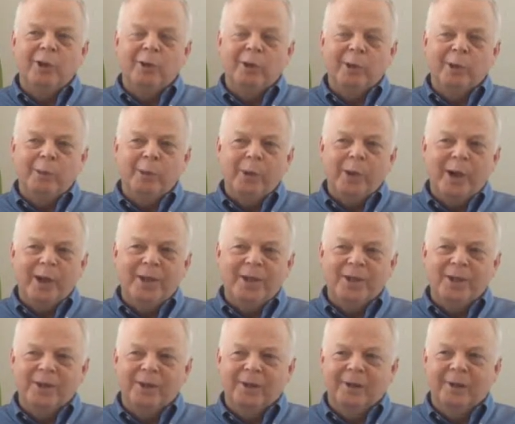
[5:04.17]
your
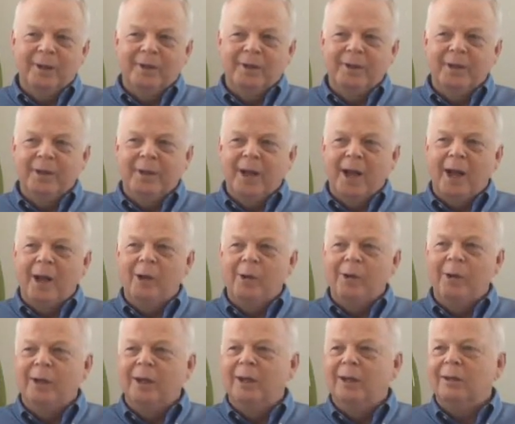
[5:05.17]
appraisal that the
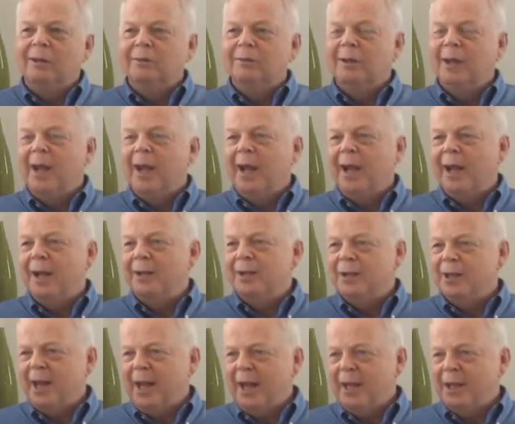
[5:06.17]
owner
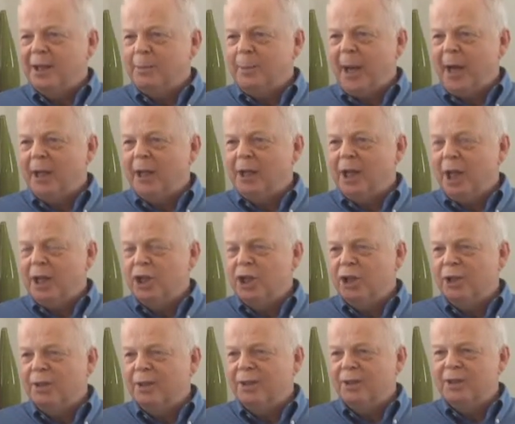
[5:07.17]
has
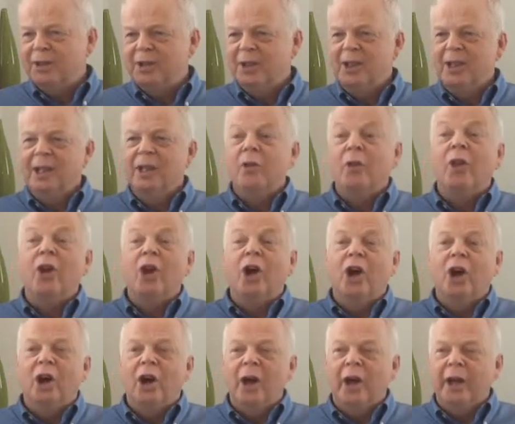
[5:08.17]
expectations that
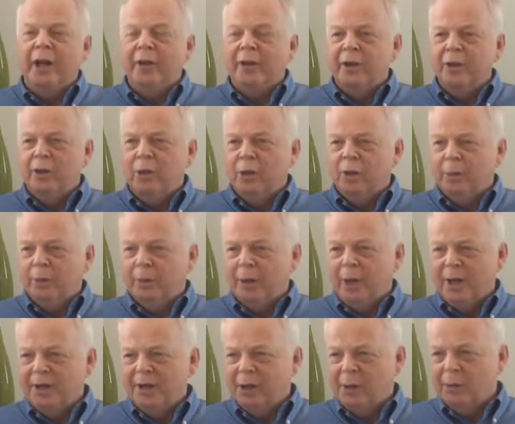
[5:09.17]
are higher than your
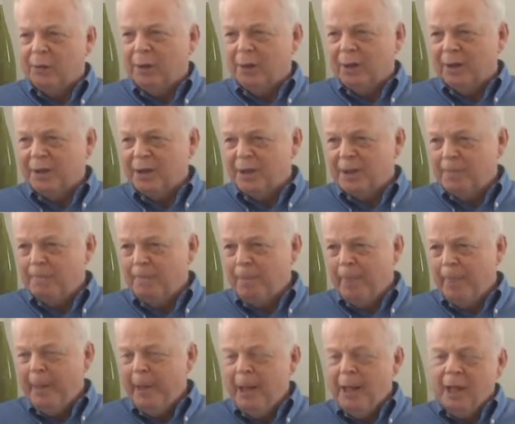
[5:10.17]
appraisal price.
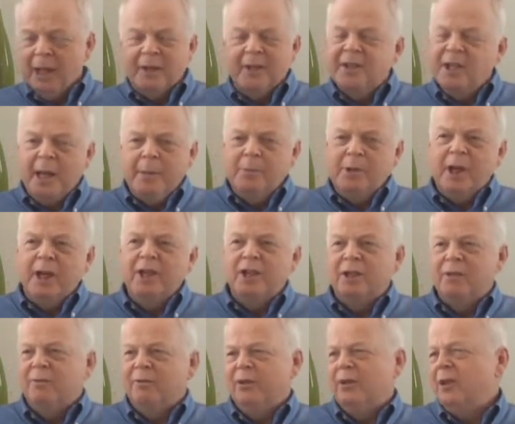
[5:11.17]
And the
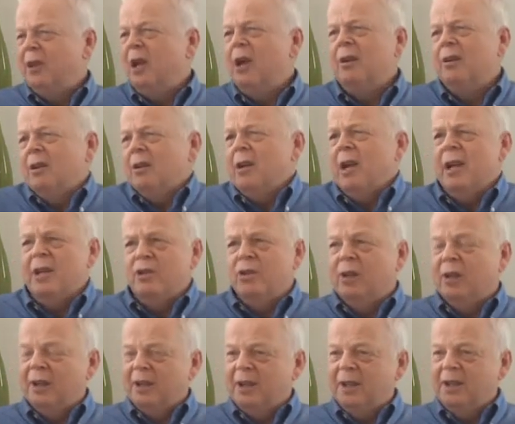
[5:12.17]
temptation for the owner
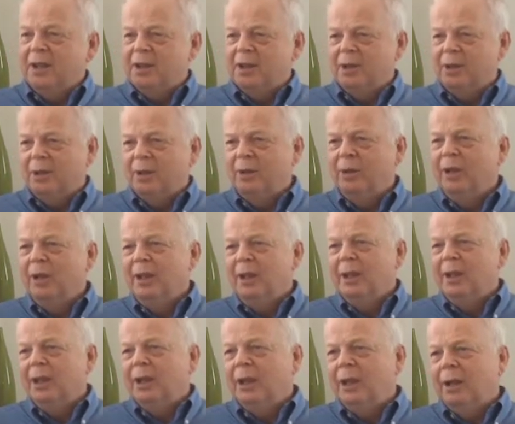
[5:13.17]
naturally is to,
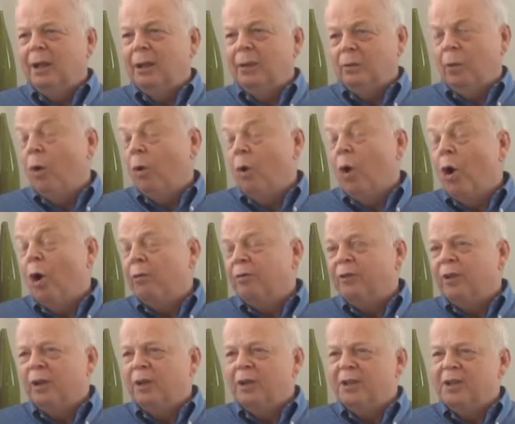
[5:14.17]
or
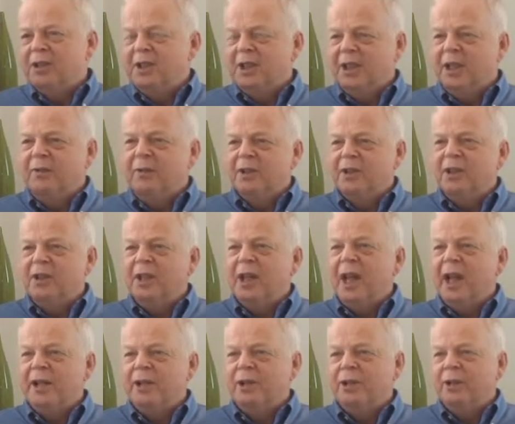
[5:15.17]
often is to give it to the
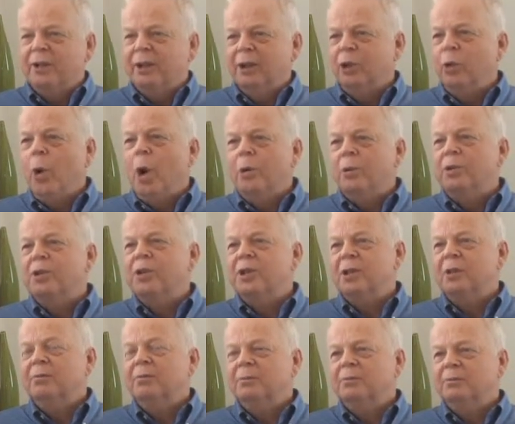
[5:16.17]
agent that
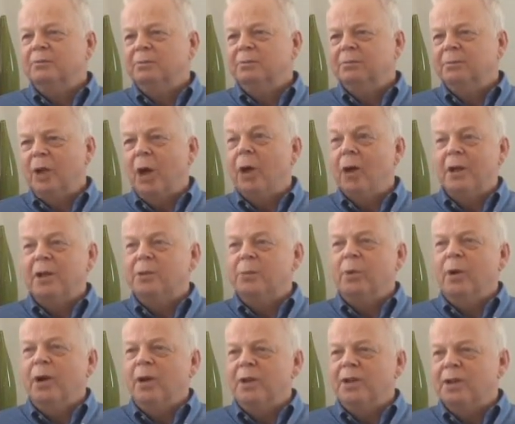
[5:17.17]
quotes the highest
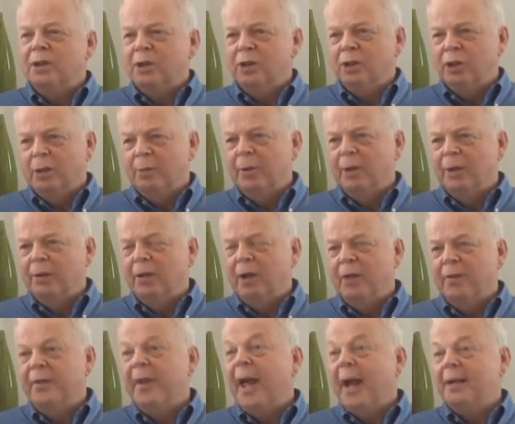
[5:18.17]
price to them,
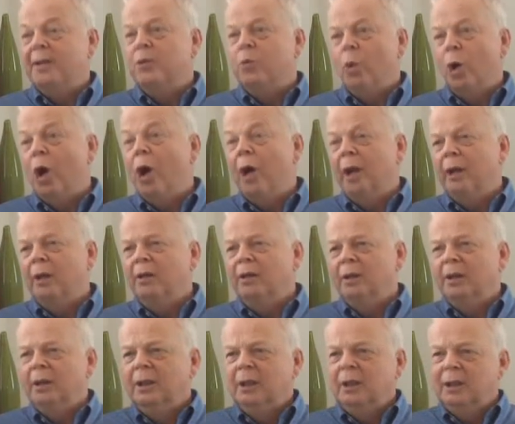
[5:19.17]
and that's why
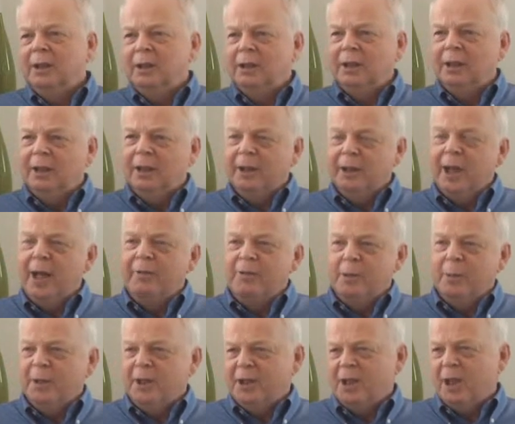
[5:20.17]
you have
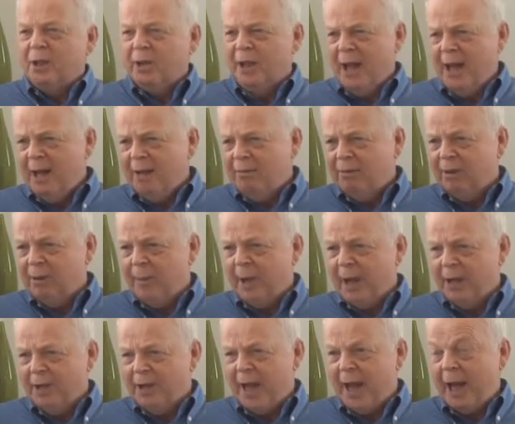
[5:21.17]
to be so careful
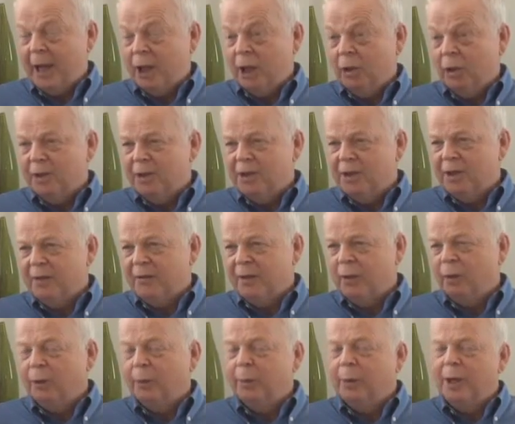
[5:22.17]
about the accuracy of
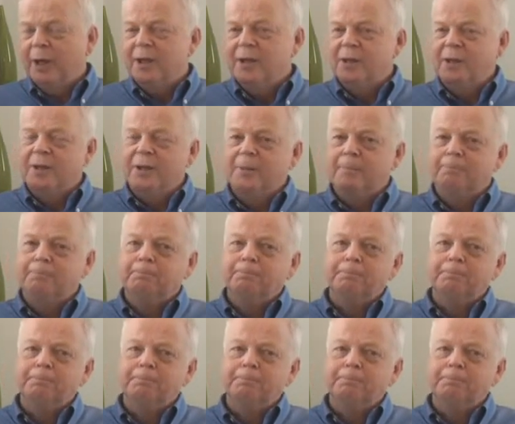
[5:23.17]
your appraisals.